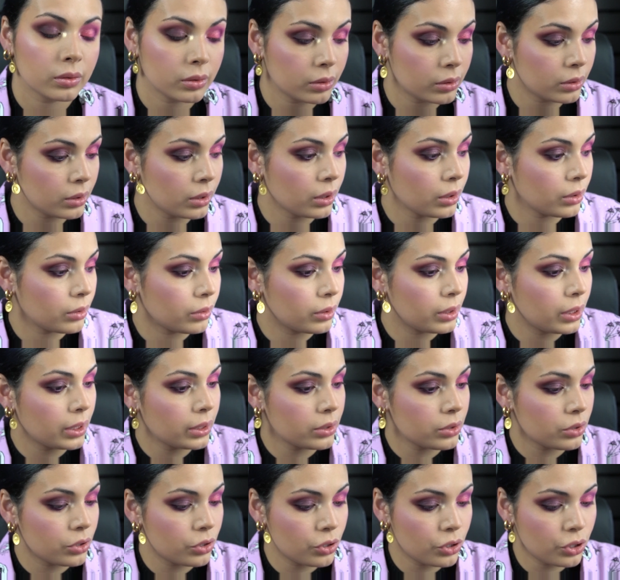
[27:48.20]
So
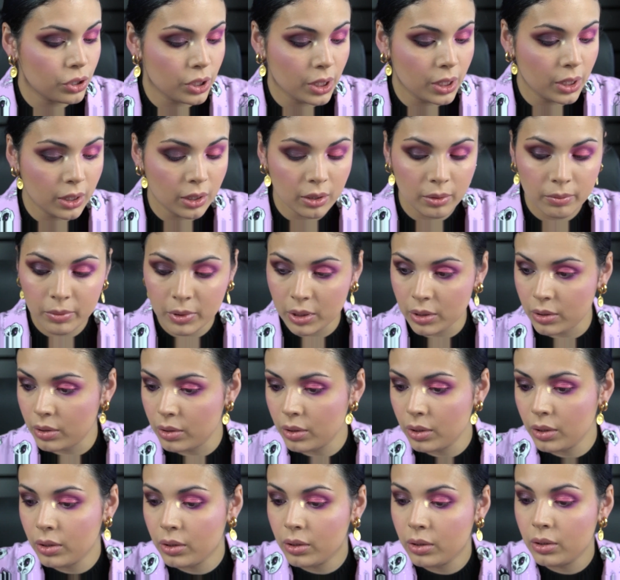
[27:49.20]
that's Jam in
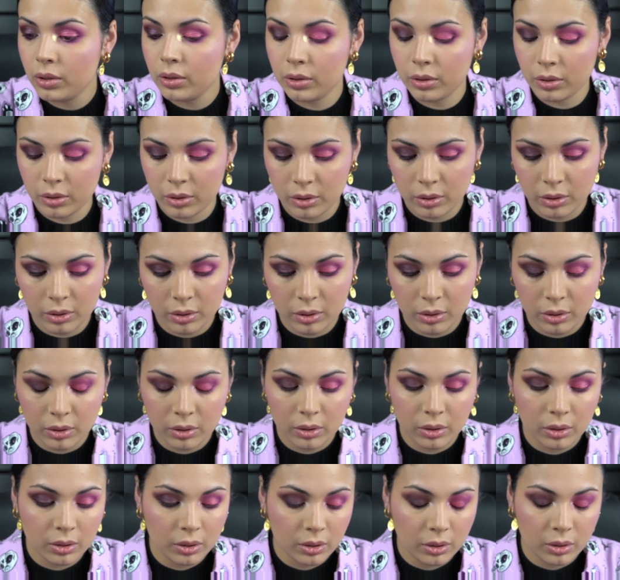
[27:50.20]
there.
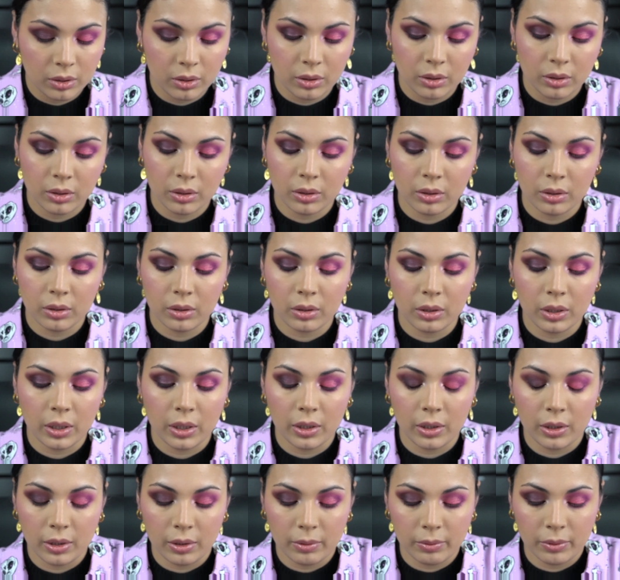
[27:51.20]
And
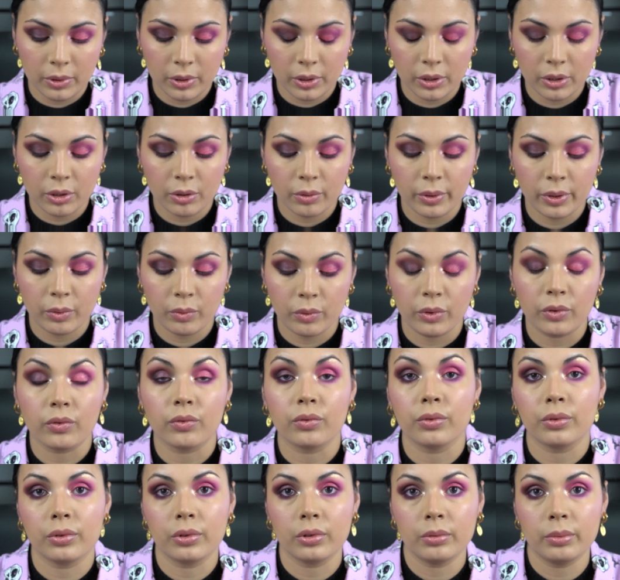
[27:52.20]
then I'm going to go in with
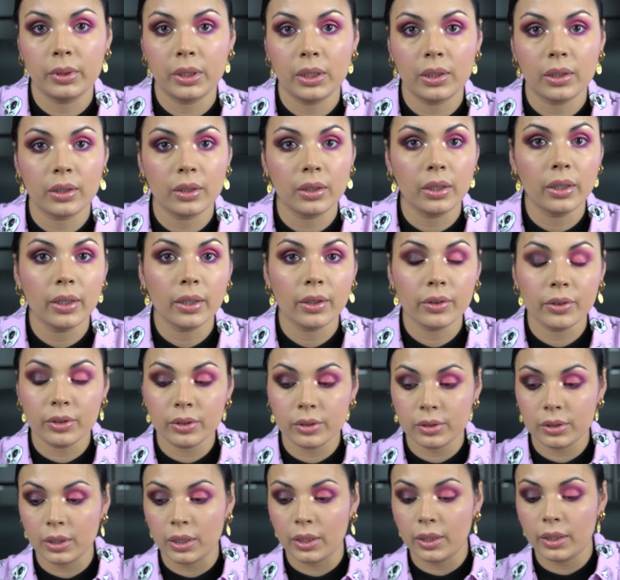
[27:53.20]
Ruby on the other
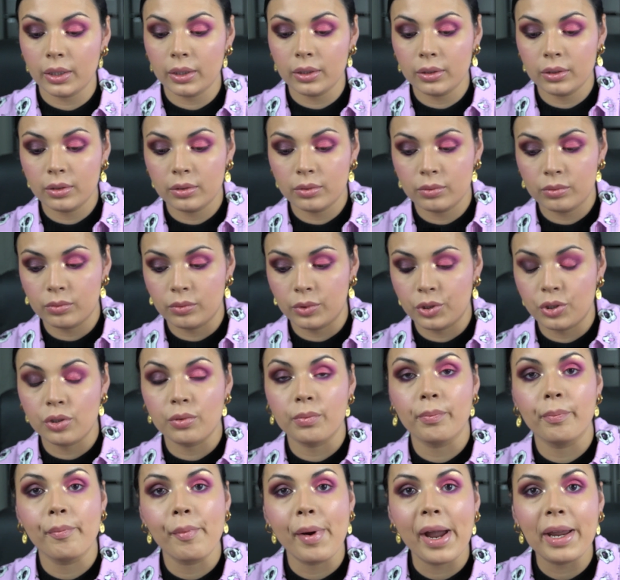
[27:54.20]
side, which
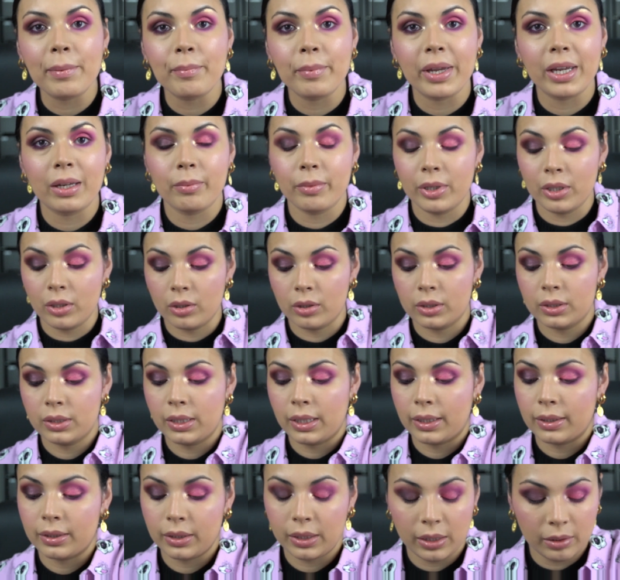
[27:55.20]
might make me look
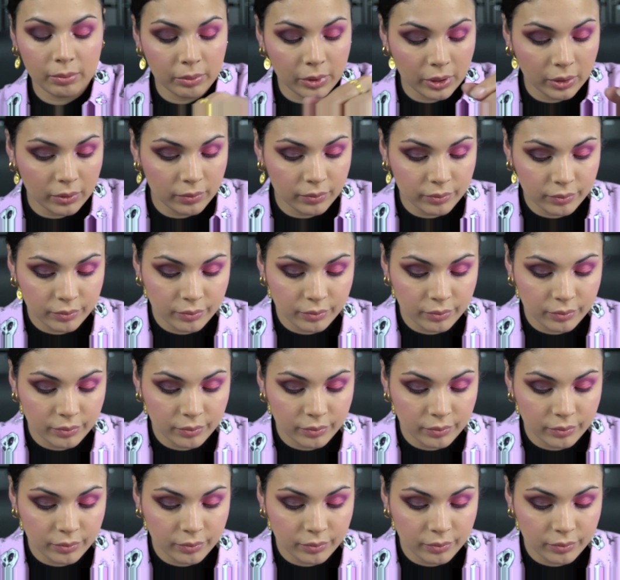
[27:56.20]
sickly, but